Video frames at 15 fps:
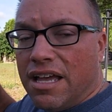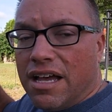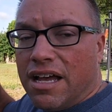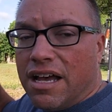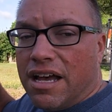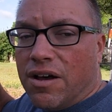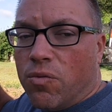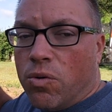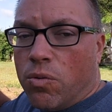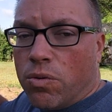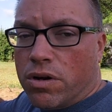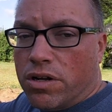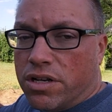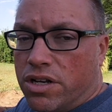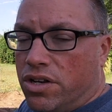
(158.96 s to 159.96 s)
what
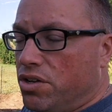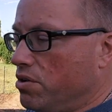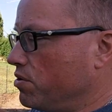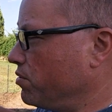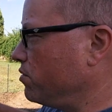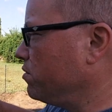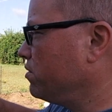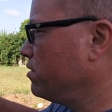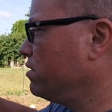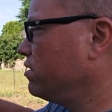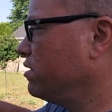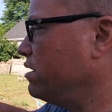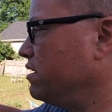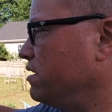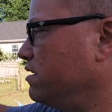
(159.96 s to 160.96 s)
we're gonna do
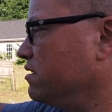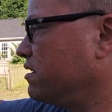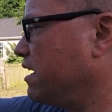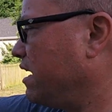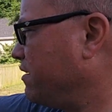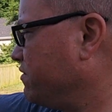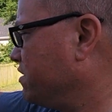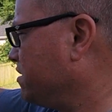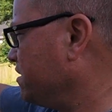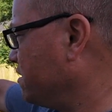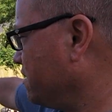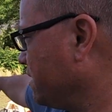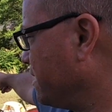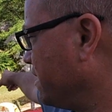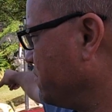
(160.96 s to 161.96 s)
is, obviously,
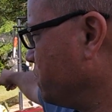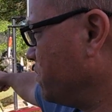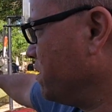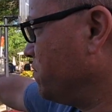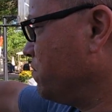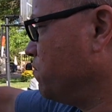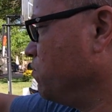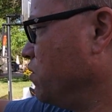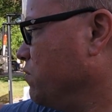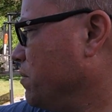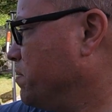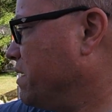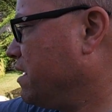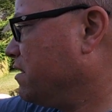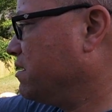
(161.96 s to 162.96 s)
again, we
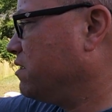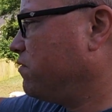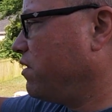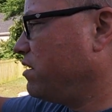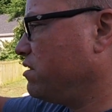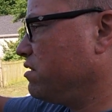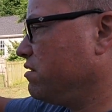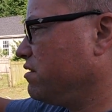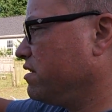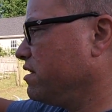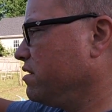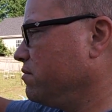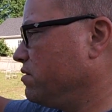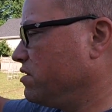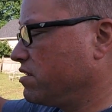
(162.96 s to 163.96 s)
ripped out this fence
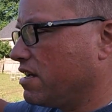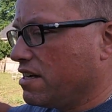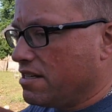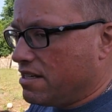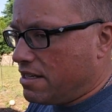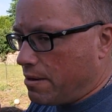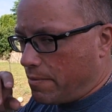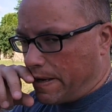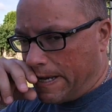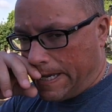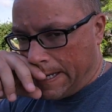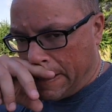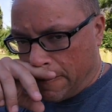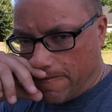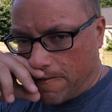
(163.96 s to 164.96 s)
already. We just kind of did that by
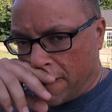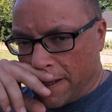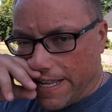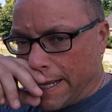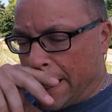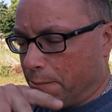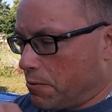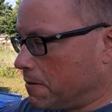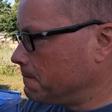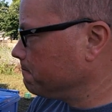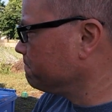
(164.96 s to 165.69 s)
hand off camera.